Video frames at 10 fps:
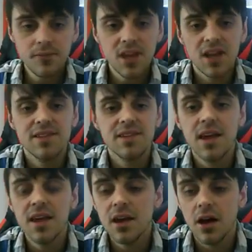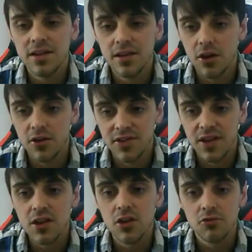say
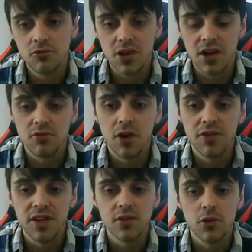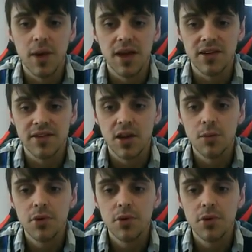you get roughly to about this number,